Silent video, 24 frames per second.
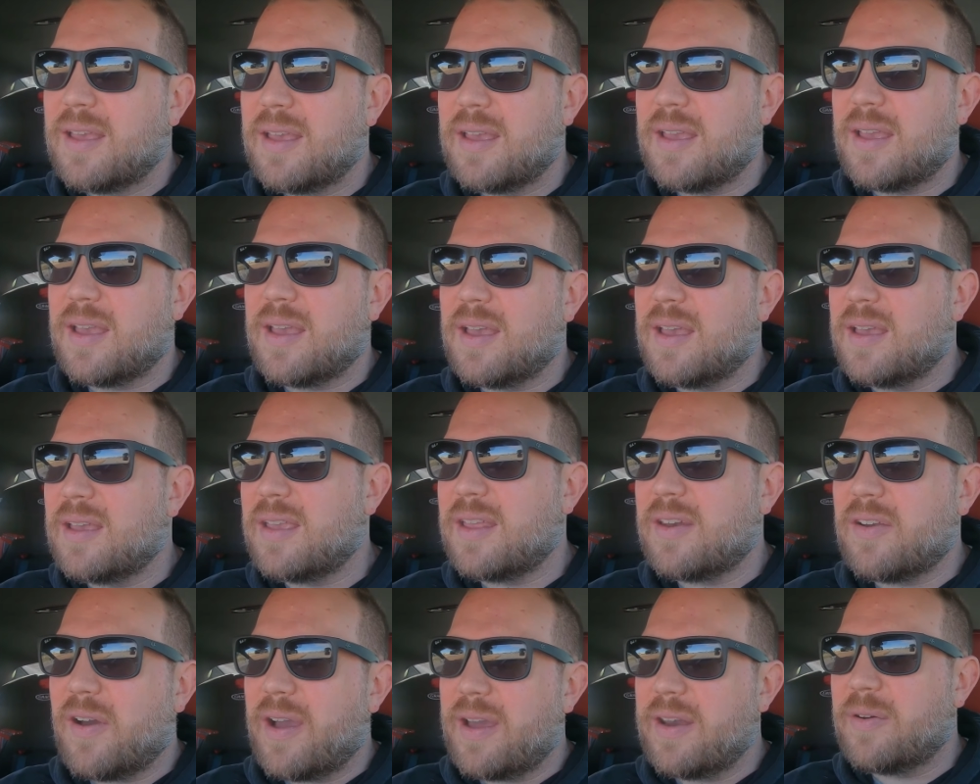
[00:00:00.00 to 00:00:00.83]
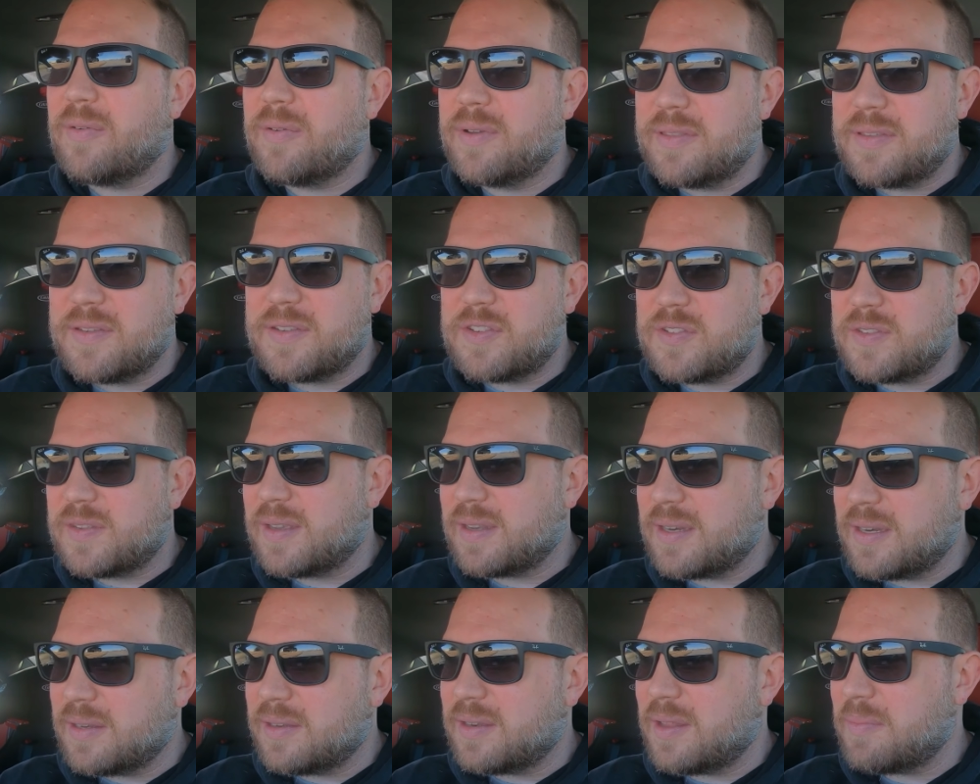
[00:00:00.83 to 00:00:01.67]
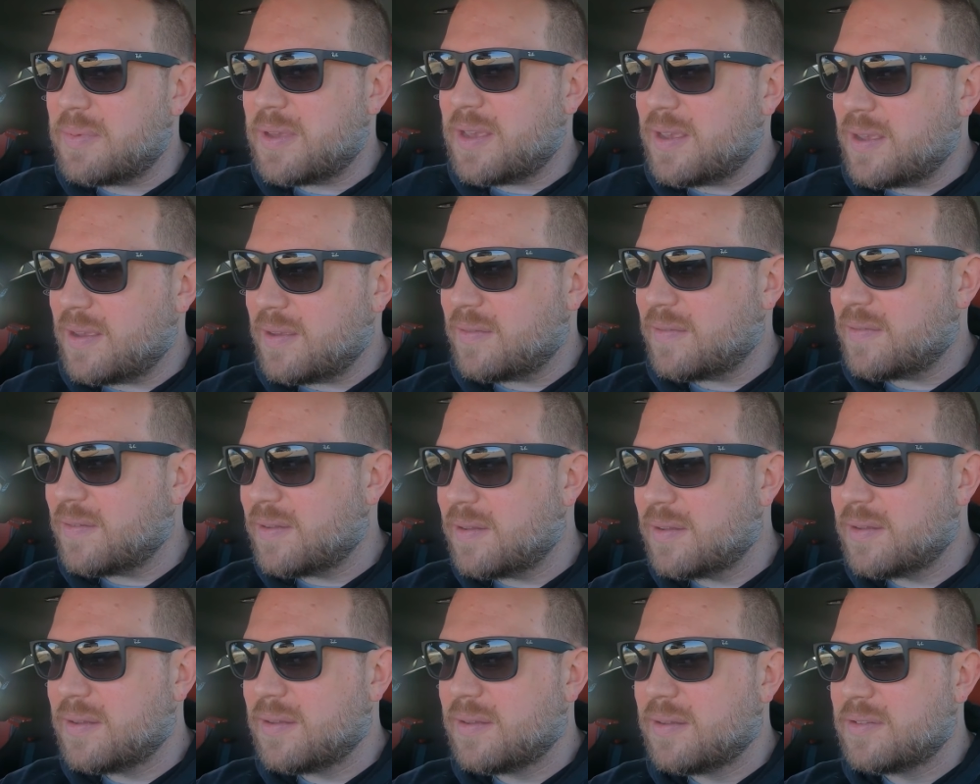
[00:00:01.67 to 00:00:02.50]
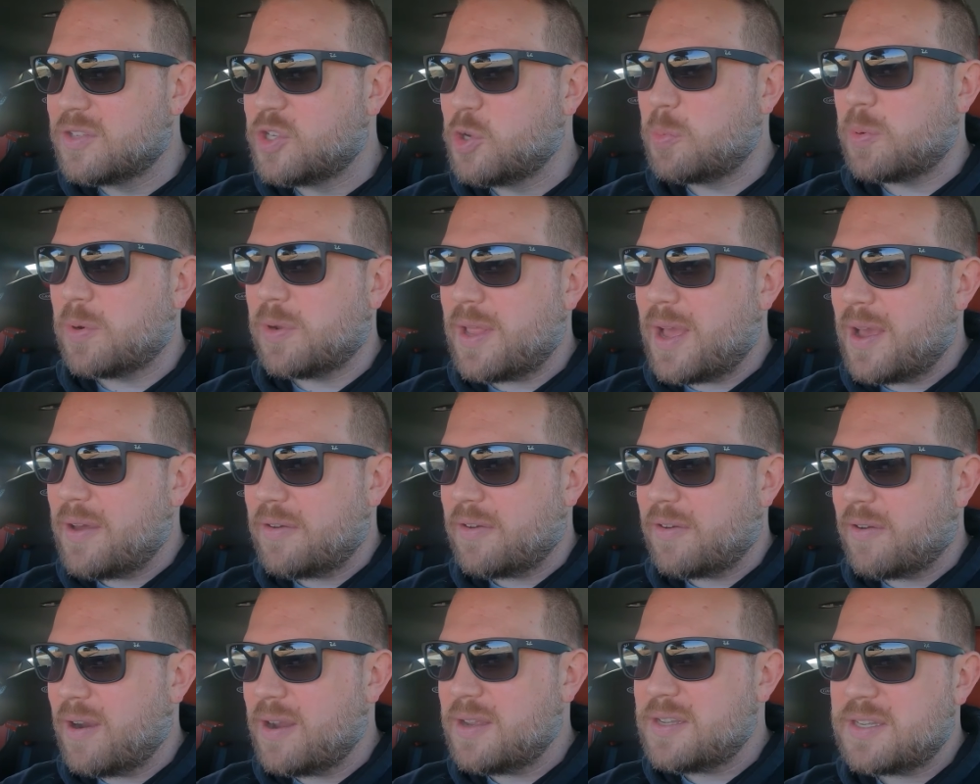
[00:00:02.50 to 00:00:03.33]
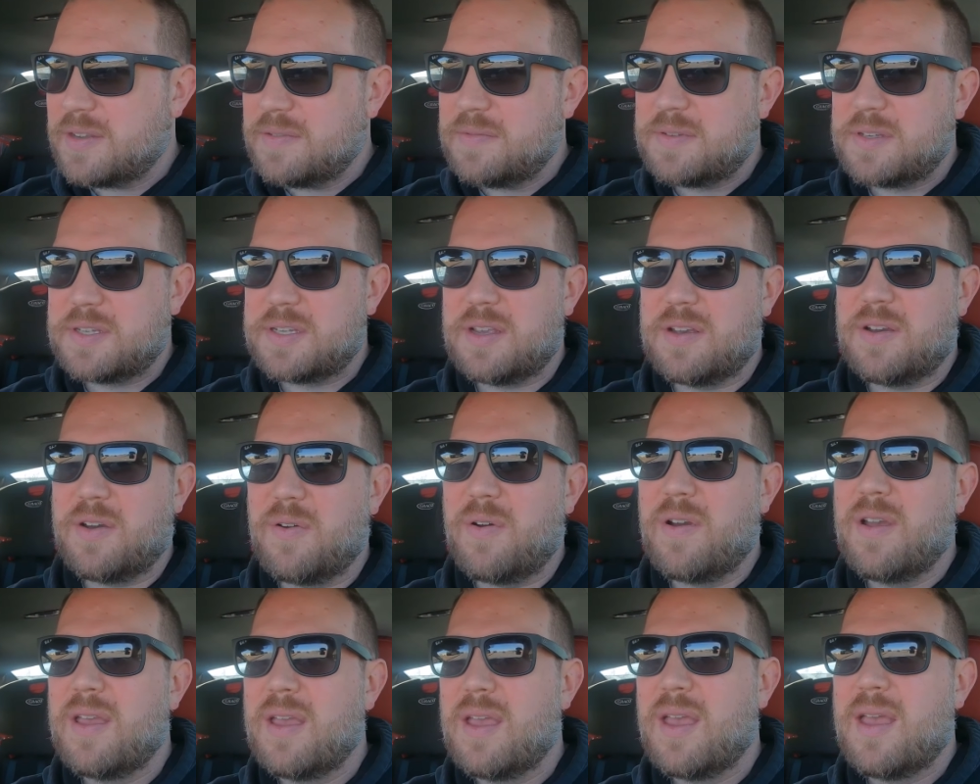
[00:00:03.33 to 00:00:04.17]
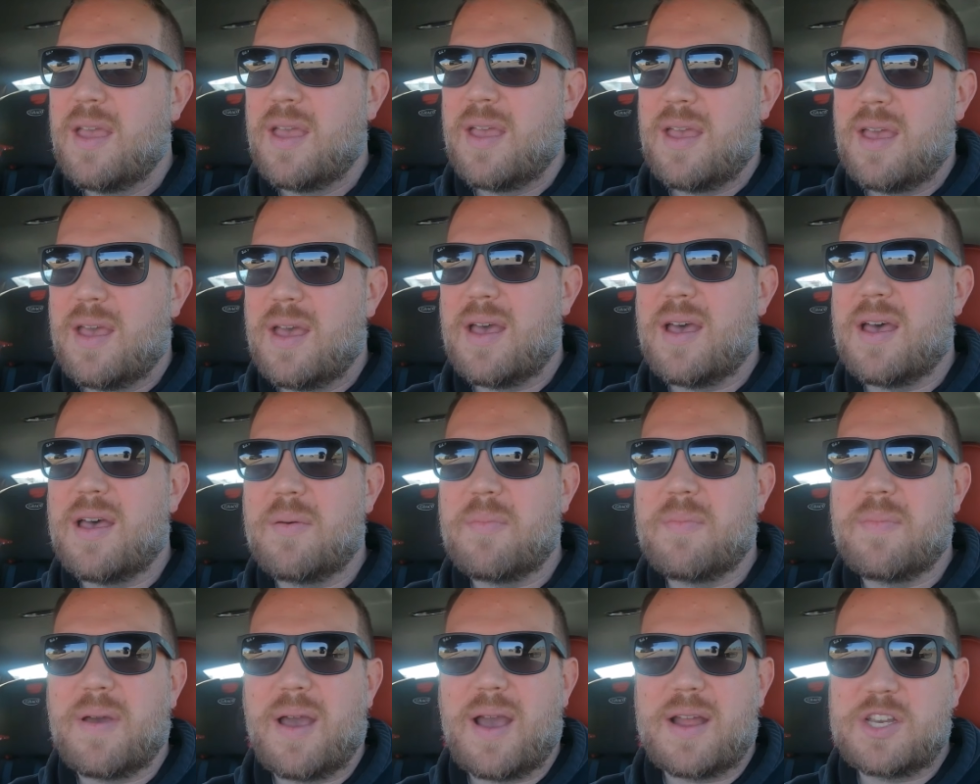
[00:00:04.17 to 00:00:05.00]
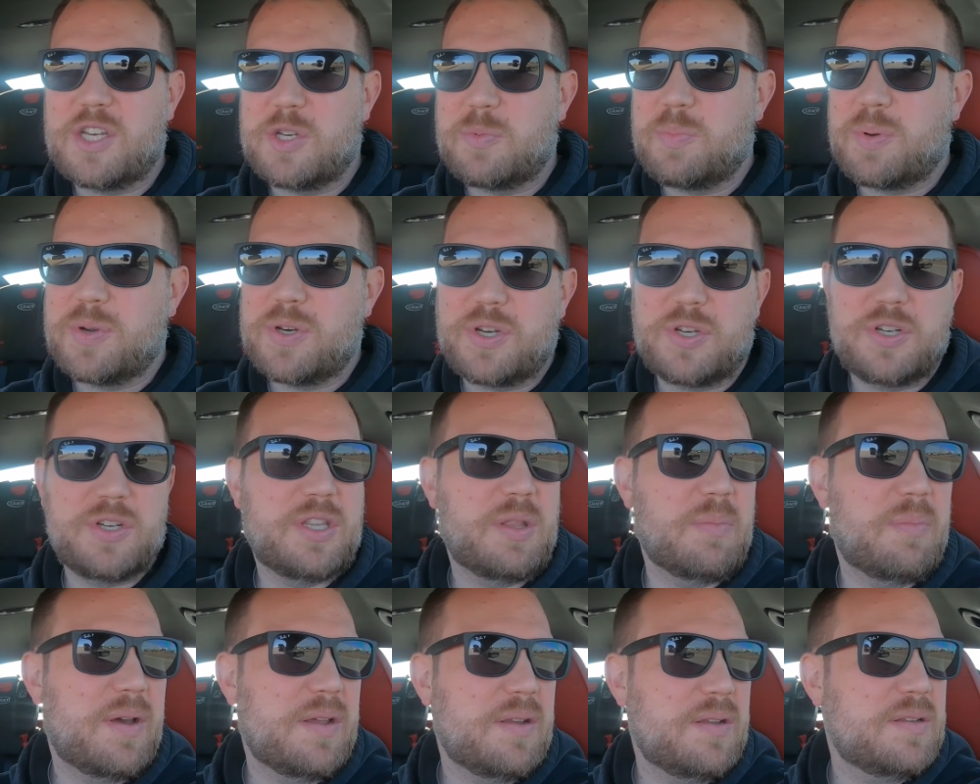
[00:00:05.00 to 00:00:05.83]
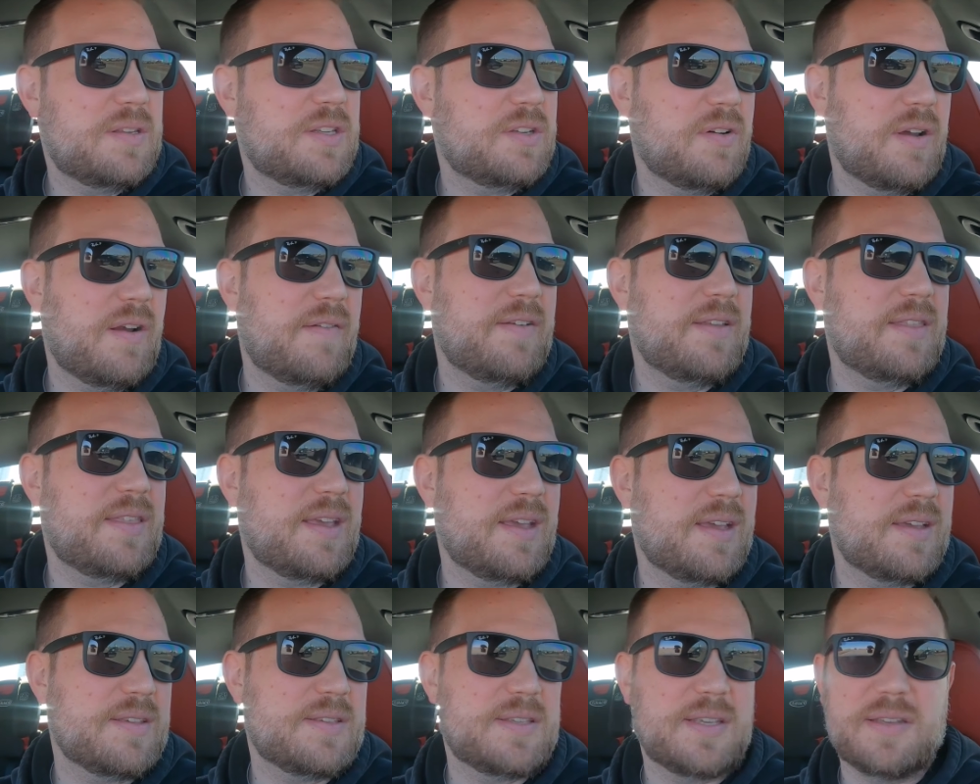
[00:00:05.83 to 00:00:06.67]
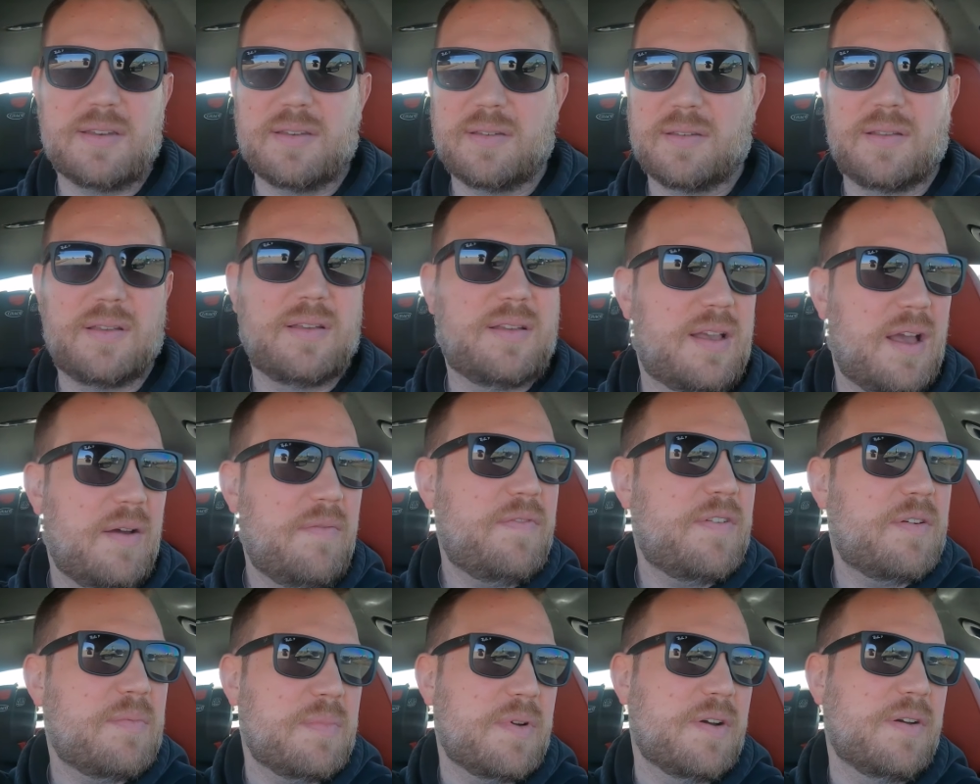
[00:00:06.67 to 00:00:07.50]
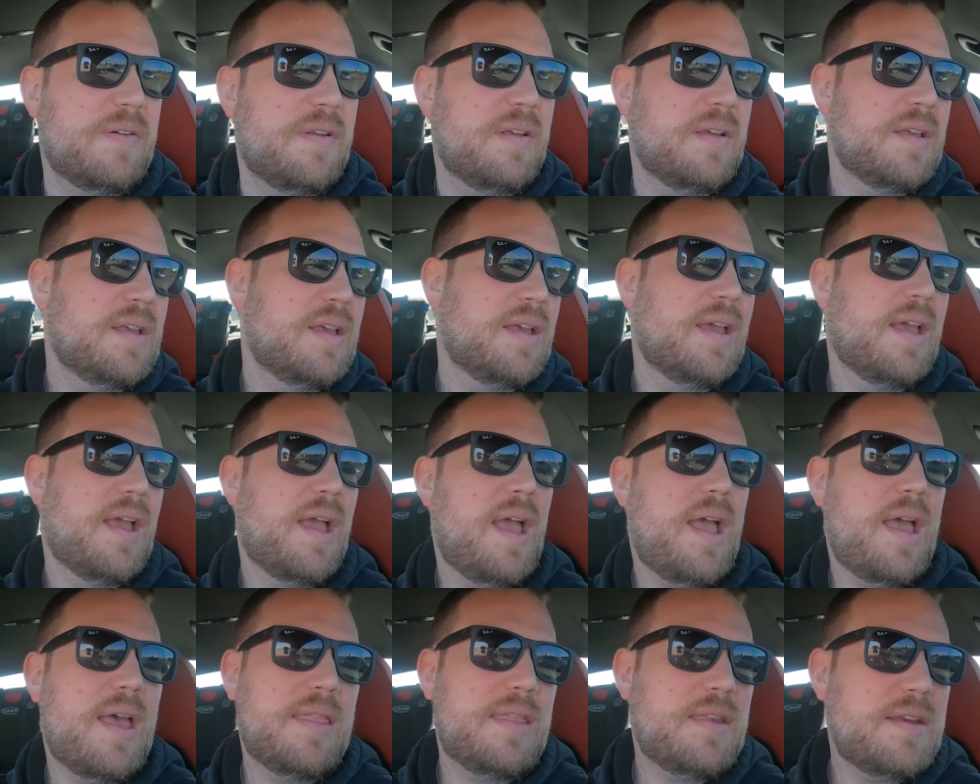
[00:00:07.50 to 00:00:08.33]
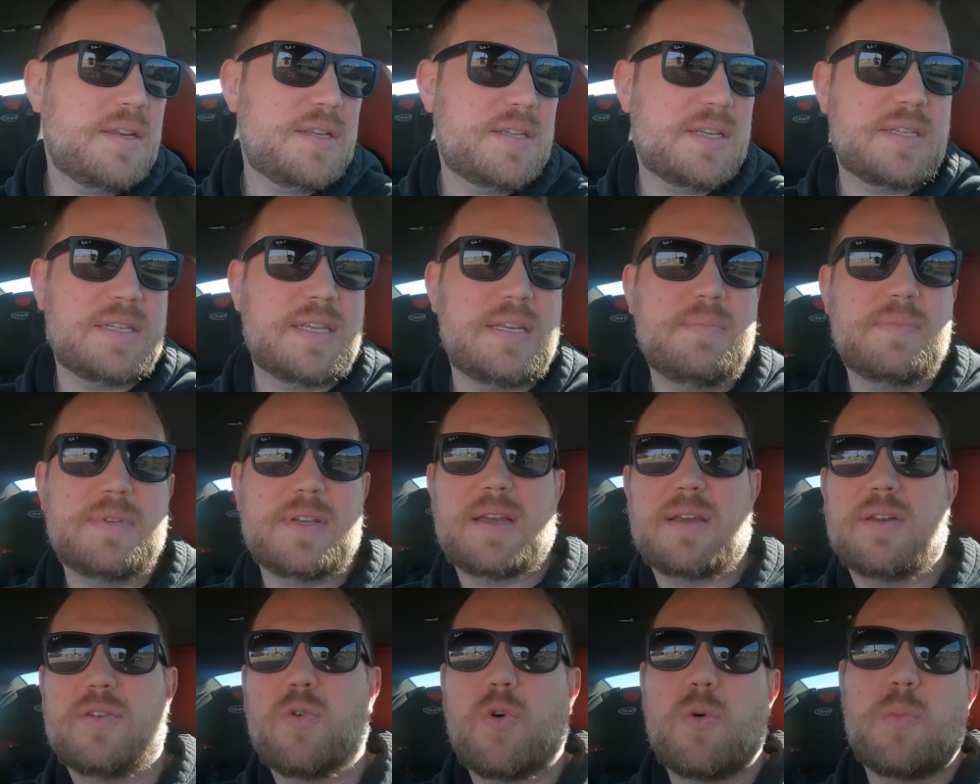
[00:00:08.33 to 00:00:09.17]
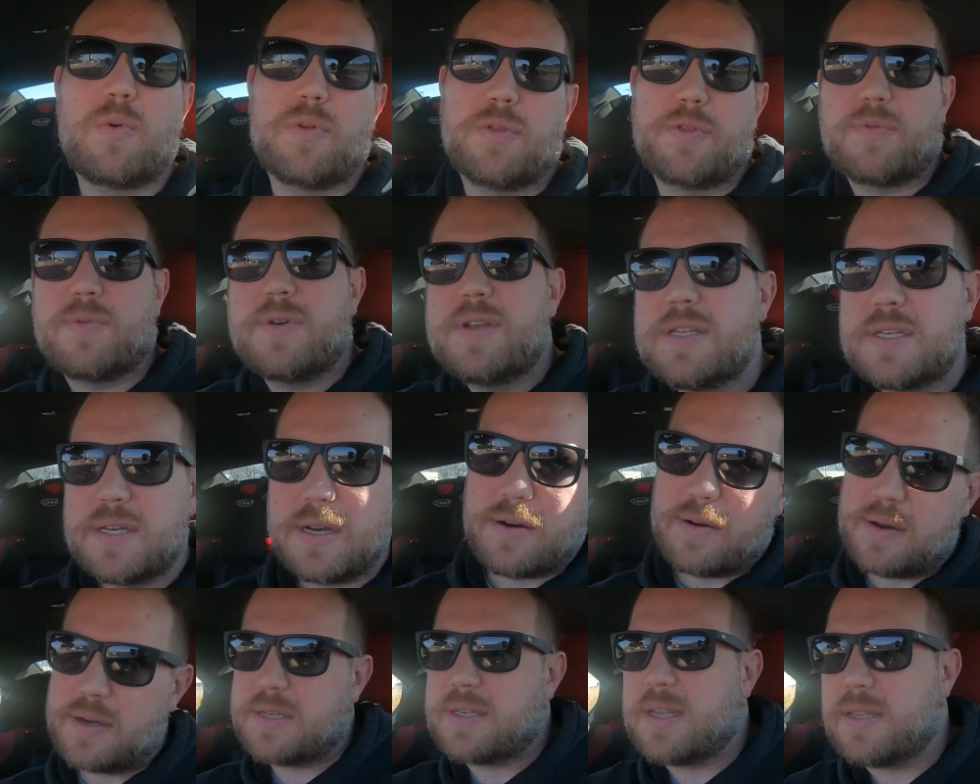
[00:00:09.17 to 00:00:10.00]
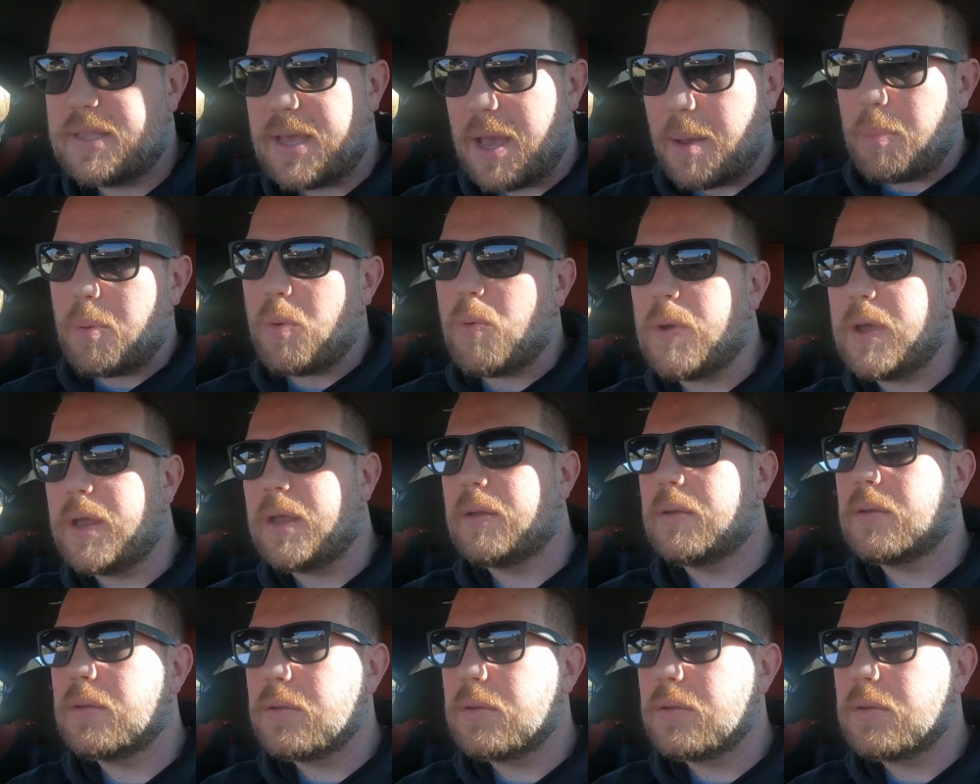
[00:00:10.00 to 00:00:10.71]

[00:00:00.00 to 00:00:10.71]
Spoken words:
I don't want this thing to be super loud and aggressive, so I just push the button so everything is in comfort mode, and then it just seems like a normal 3 Series at that point.